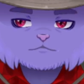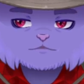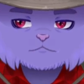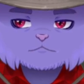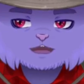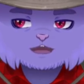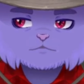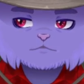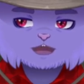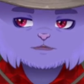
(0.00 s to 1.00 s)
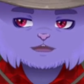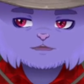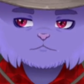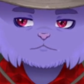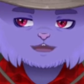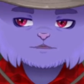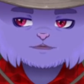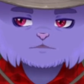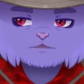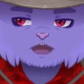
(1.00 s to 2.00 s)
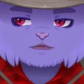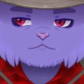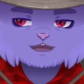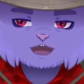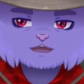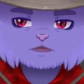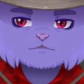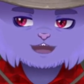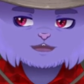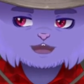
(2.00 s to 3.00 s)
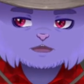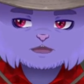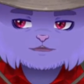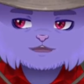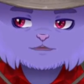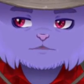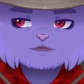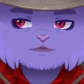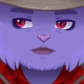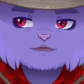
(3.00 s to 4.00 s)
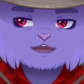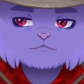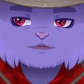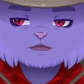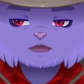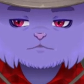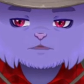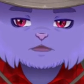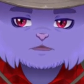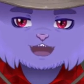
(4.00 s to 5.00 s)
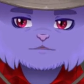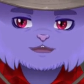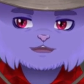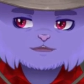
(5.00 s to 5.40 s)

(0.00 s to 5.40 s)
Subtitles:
Up above the paint can, there are like 2 little raindrop things. That's what I'm using right now.